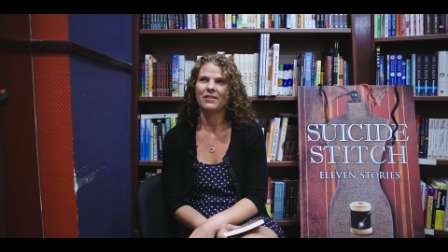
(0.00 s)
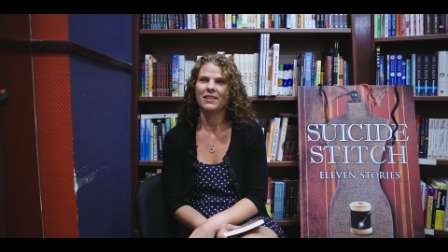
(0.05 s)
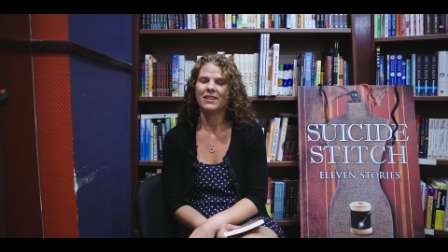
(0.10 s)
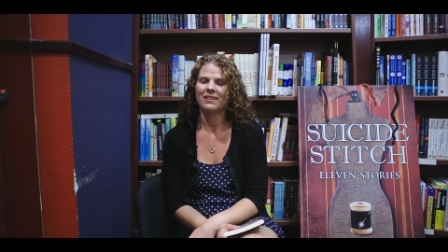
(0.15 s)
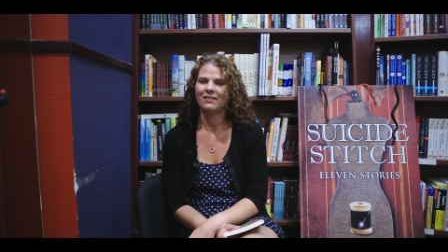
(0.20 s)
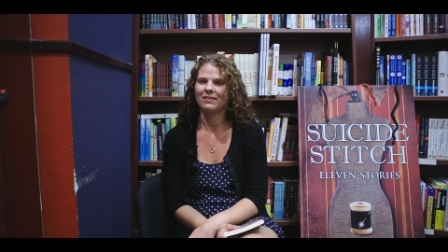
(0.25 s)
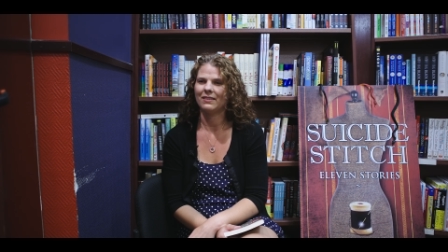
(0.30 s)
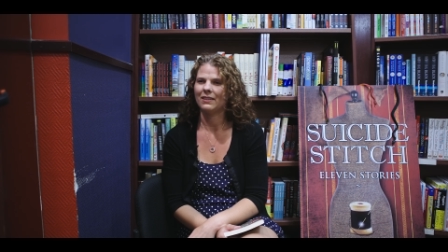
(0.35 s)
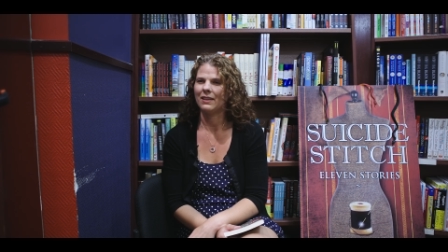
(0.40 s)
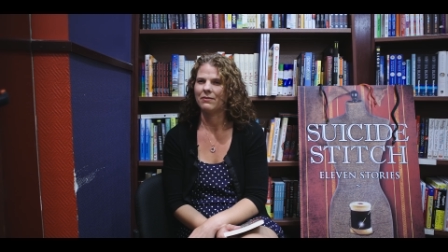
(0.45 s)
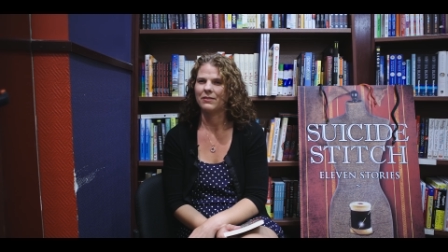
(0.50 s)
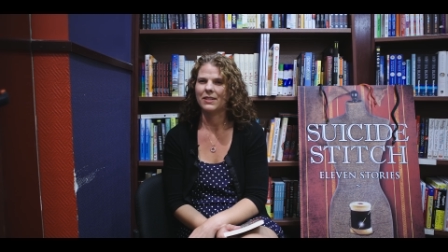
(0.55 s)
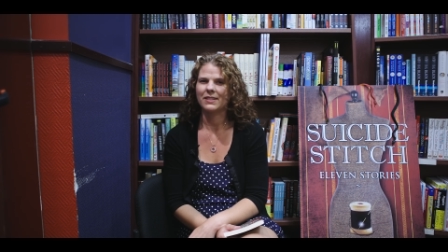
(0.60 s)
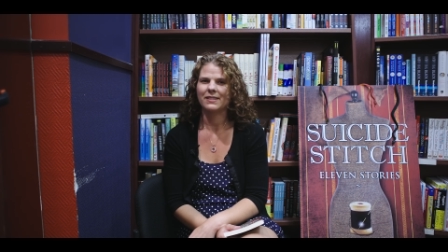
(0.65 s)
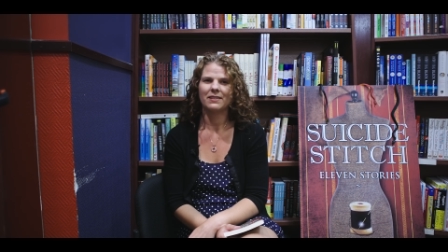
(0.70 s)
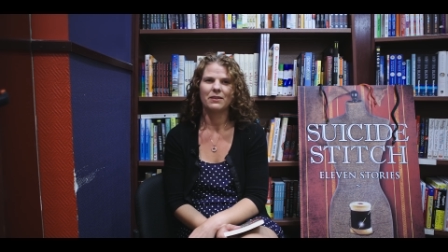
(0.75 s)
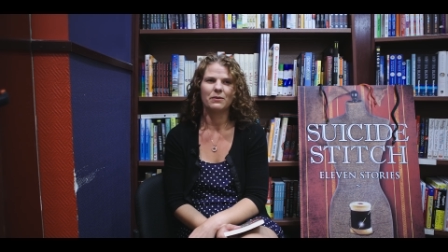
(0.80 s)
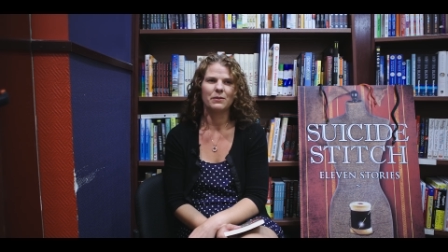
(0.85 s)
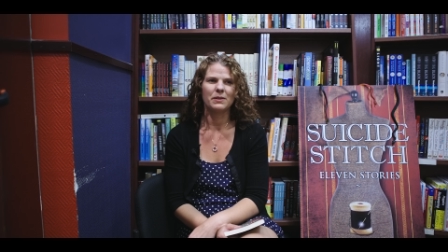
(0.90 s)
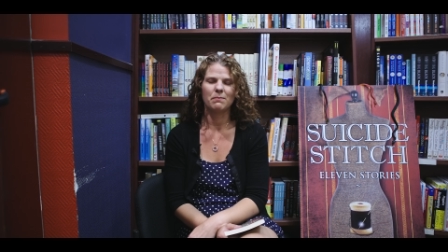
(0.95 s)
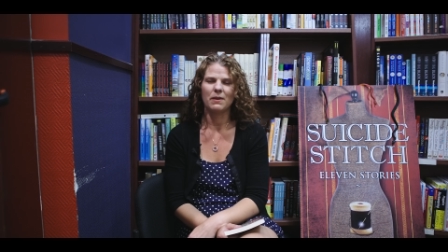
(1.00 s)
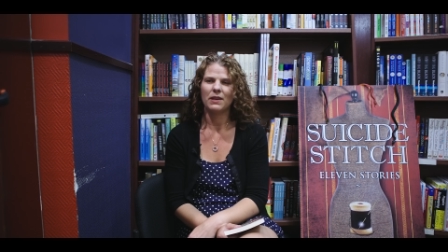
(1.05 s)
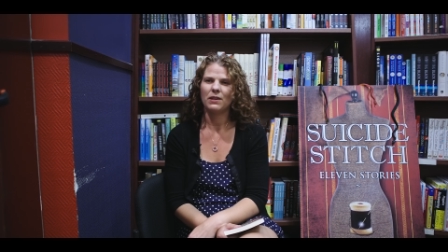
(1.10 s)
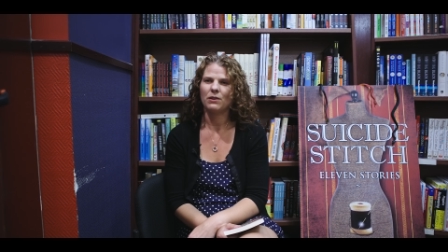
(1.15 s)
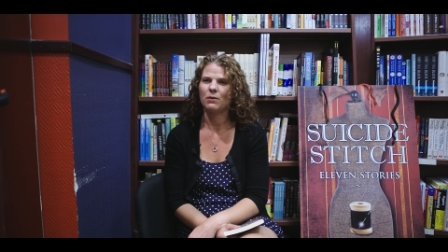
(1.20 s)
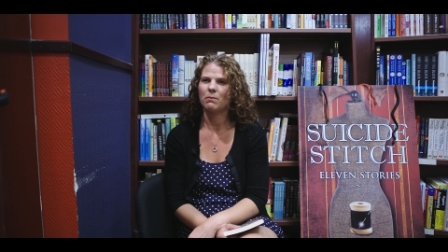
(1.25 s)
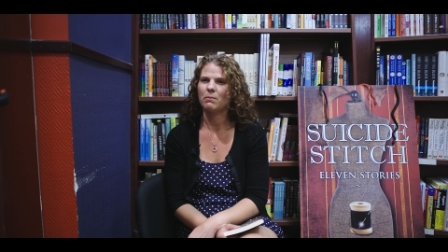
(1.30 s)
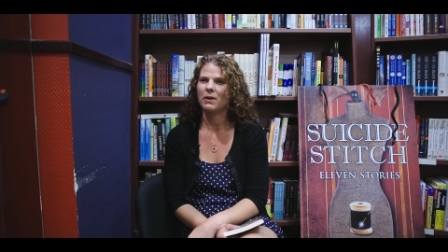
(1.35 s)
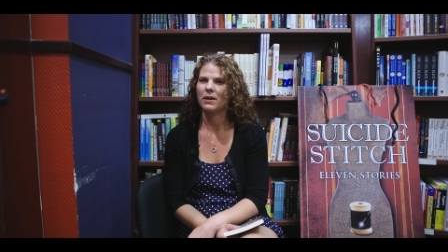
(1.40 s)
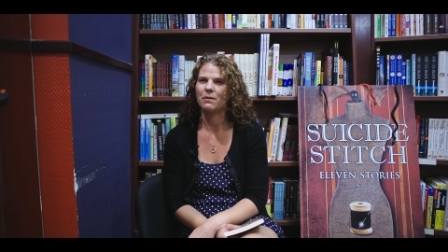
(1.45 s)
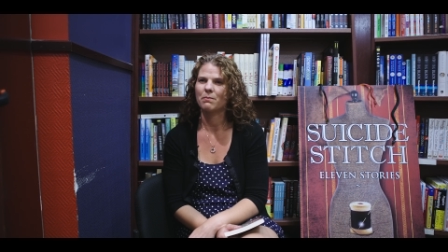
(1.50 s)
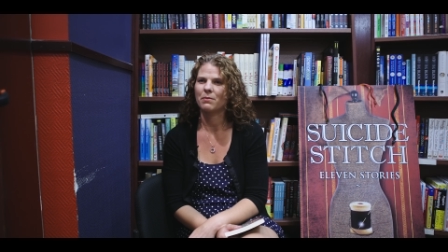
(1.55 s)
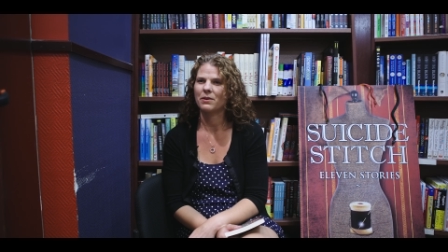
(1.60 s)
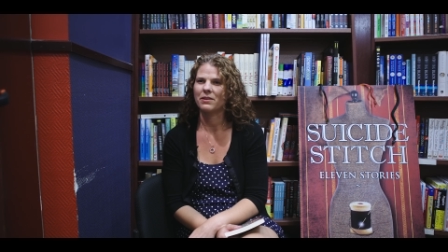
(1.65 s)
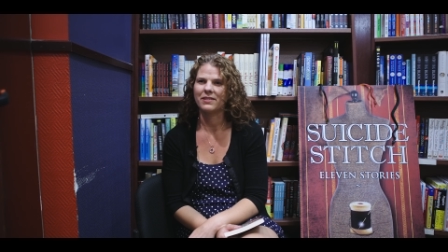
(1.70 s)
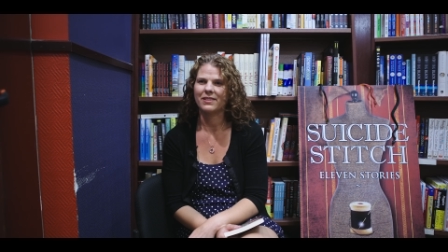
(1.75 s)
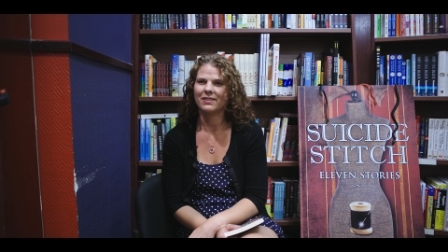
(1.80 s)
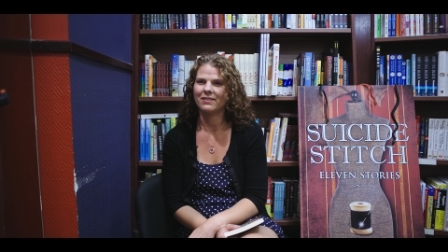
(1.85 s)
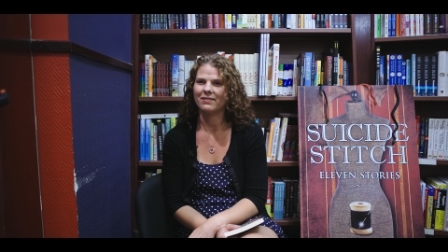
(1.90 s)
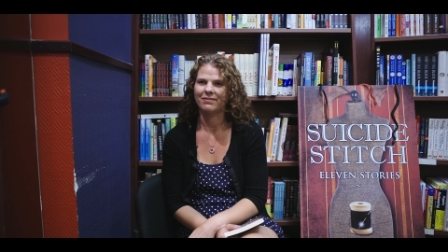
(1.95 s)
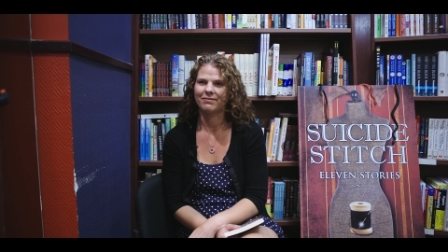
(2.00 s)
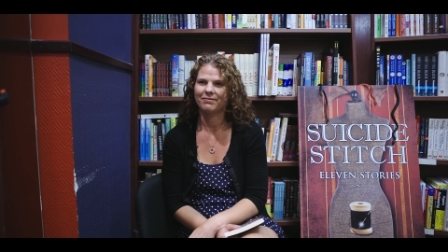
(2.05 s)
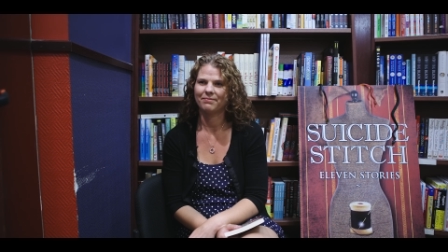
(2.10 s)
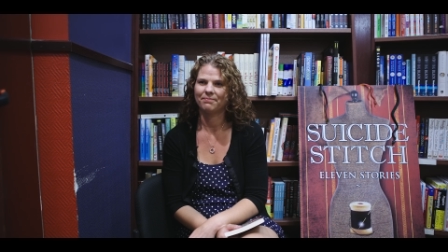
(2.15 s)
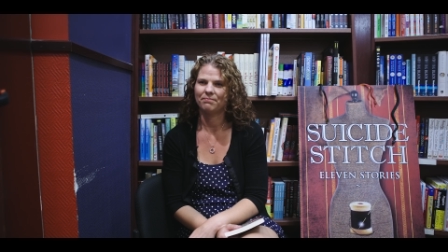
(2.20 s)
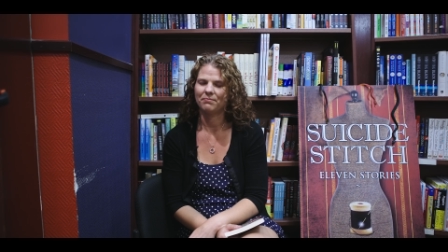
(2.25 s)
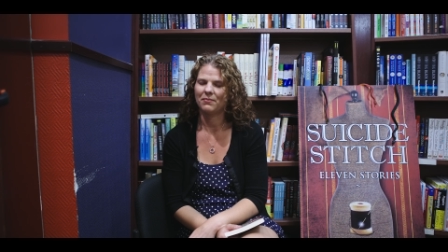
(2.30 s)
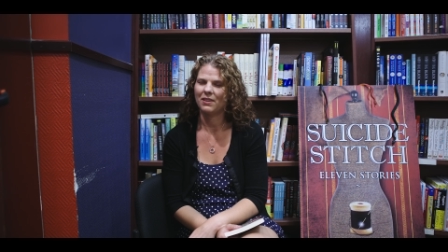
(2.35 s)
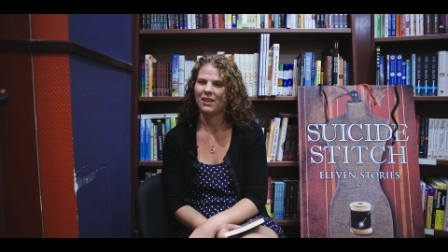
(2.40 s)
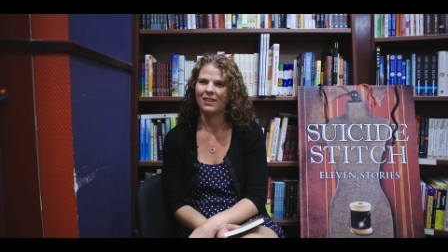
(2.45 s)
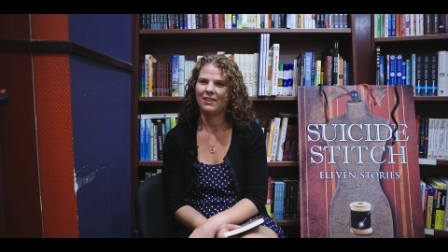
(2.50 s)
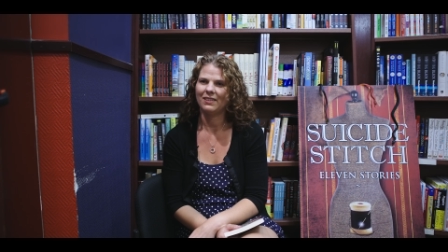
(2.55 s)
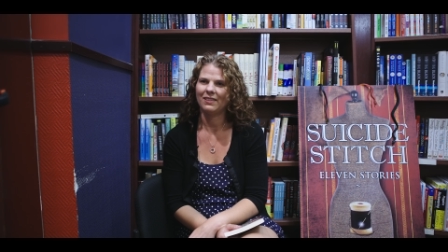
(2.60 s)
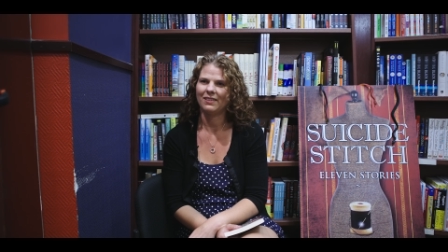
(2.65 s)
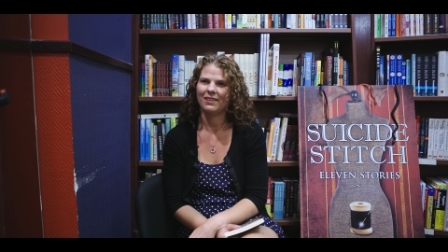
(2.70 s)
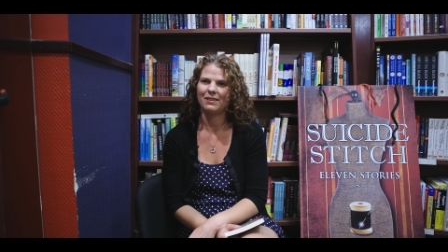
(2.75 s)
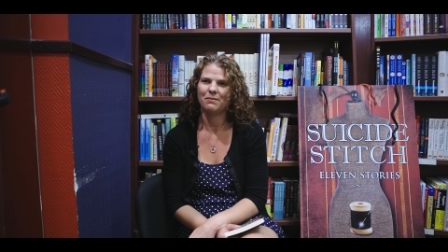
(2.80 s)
that love doesn't always make you a better person, right?